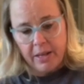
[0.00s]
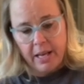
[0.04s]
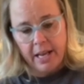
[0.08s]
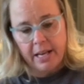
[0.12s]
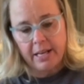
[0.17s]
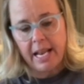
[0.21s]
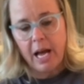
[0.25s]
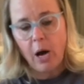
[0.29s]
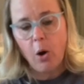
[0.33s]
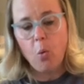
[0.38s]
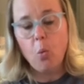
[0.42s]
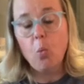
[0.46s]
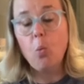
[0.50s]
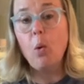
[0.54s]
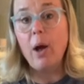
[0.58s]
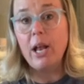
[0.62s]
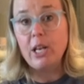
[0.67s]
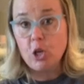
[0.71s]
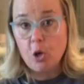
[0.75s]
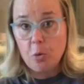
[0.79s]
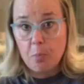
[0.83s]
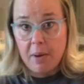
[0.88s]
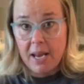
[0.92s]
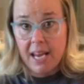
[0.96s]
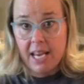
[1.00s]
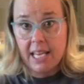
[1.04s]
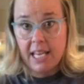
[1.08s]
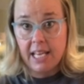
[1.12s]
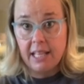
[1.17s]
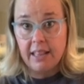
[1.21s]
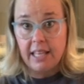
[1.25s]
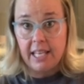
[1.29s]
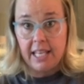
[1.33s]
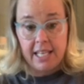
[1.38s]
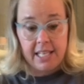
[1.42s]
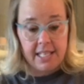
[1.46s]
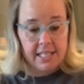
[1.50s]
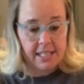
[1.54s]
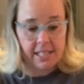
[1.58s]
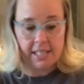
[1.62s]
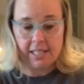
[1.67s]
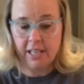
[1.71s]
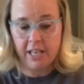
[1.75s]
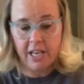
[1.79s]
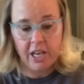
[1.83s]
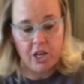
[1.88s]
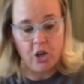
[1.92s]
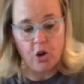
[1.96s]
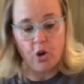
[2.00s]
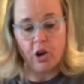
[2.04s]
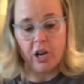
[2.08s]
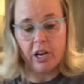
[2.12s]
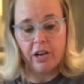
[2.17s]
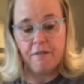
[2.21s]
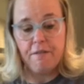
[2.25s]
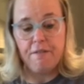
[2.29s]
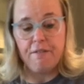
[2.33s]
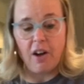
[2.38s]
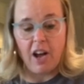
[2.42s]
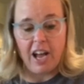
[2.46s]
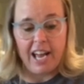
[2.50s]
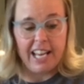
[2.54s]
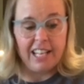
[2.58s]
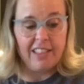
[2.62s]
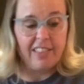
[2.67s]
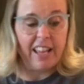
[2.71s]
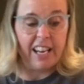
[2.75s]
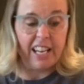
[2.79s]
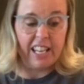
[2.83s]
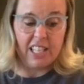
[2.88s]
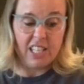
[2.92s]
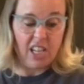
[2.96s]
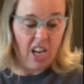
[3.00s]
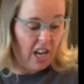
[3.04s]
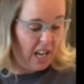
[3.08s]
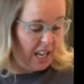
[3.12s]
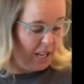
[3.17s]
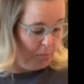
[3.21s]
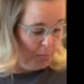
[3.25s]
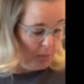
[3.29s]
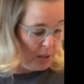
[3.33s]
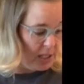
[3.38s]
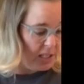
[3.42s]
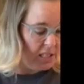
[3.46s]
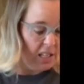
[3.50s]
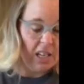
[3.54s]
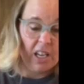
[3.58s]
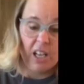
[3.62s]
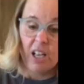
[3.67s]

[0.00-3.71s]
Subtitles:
Now, when you're making these, you're gonna find that at times,